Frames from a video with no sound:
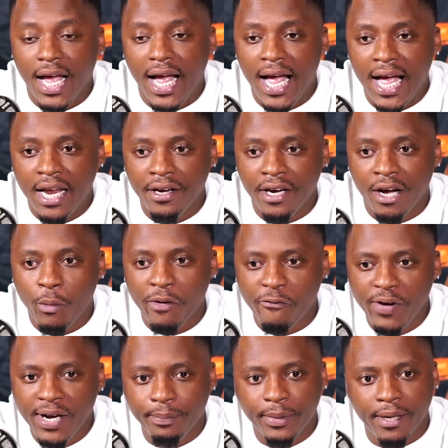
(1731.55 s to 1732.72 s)
And we
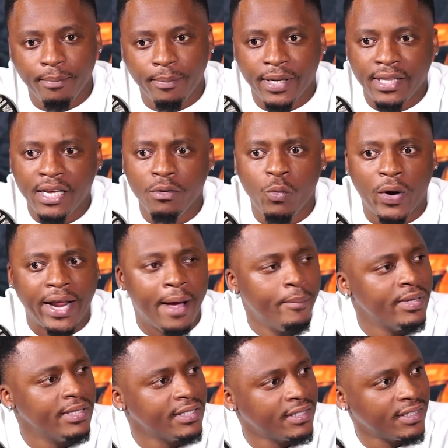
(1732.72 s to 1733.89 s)
flip them, but then what
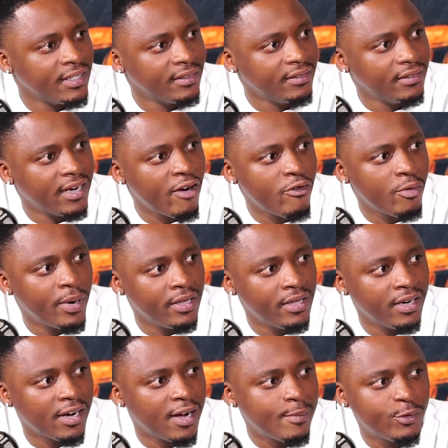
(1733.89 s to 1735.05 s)
happens is that everybody
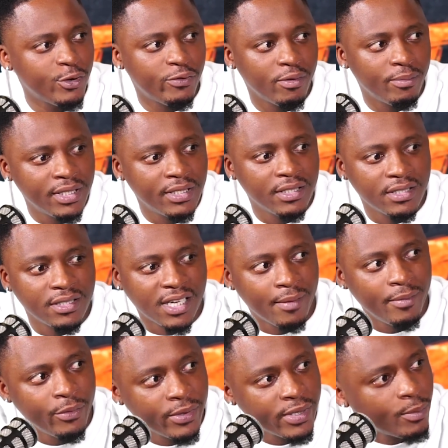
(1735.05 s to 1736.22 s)
that comes to you for business is
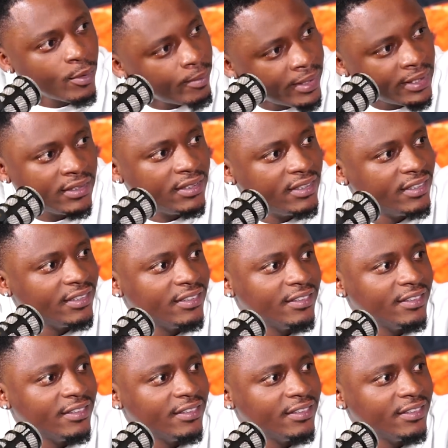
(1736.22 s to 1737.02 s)
coming with a small budget.